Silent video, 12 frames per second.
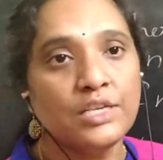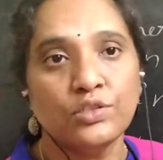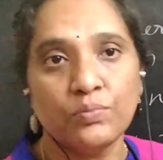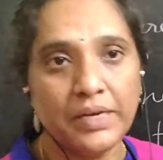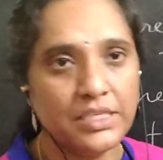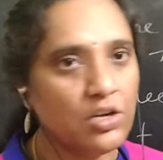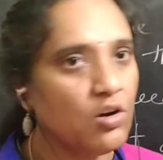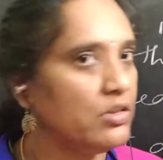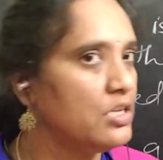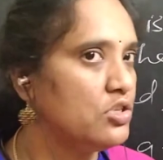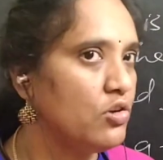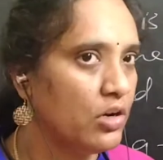So basing on
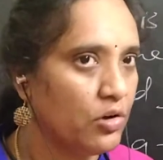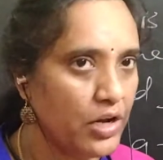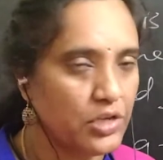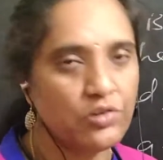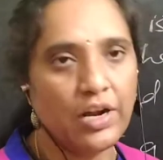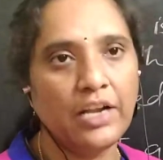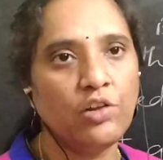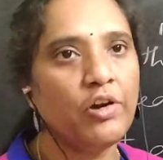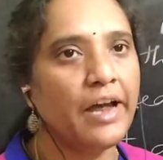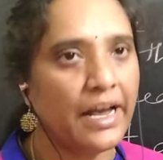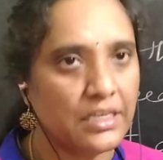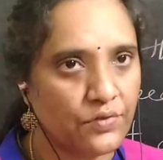this, you are going to write
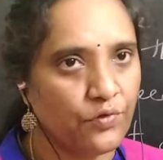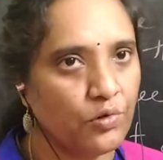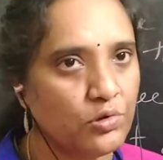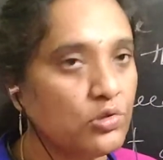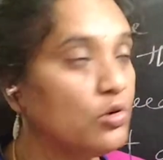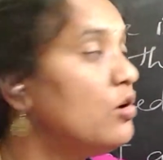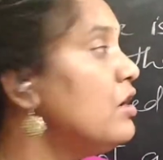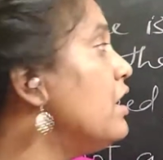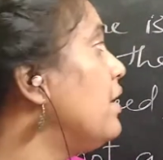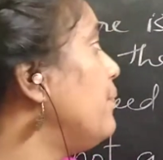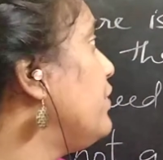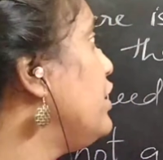your S4. So
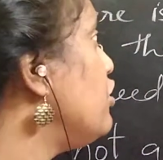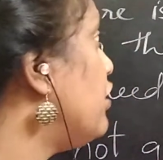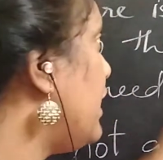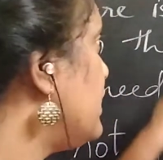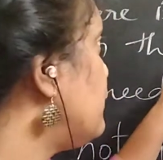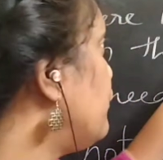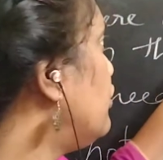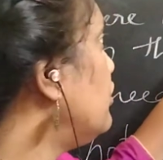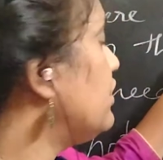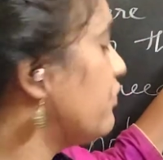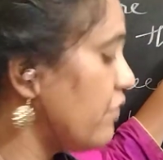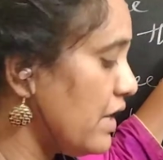in your
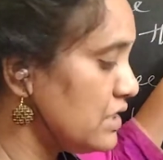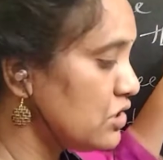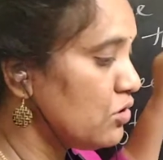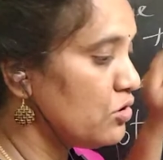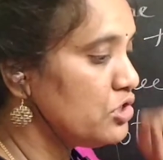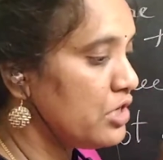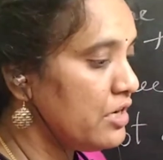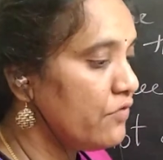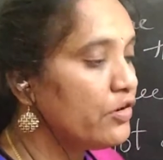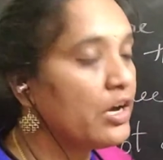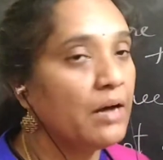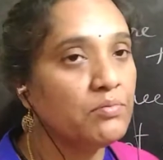S4, the first question,
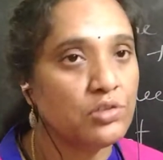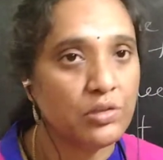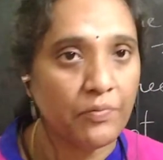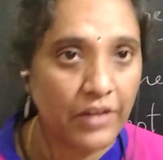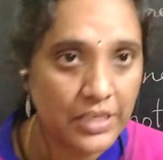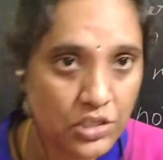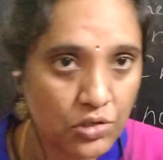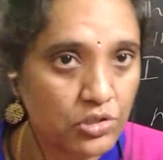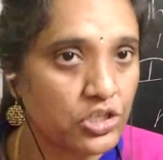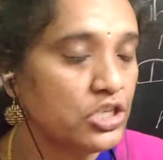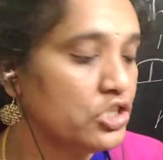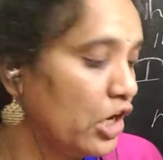if you come to the first
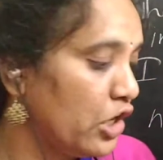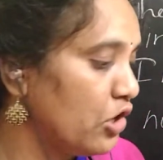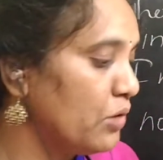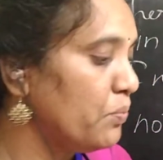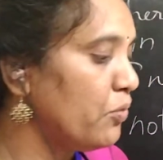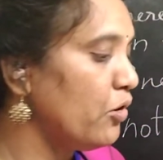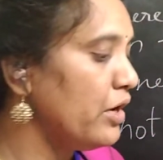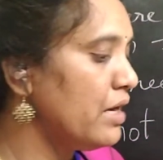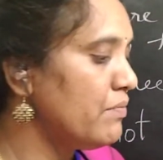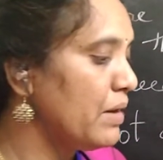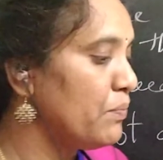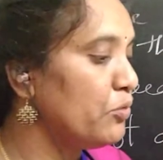question, check your
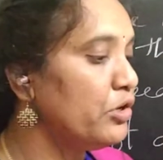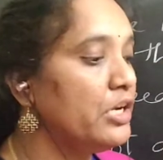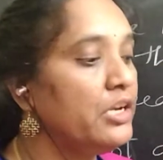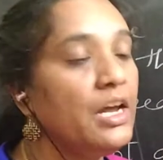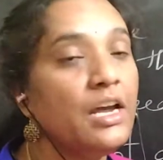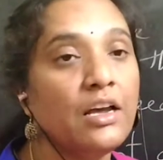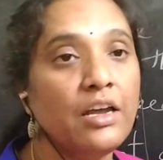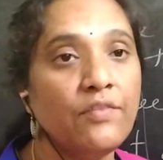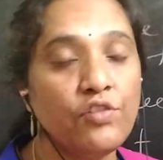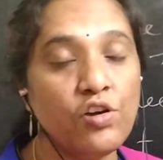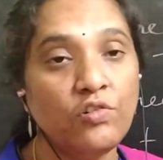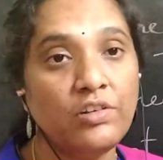poem and put a tick
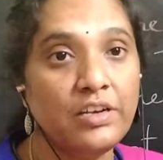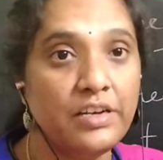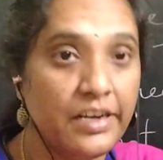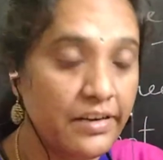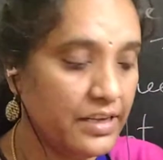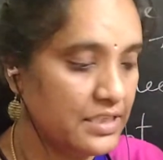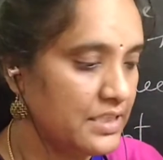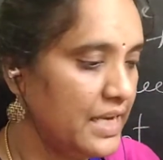if you did this.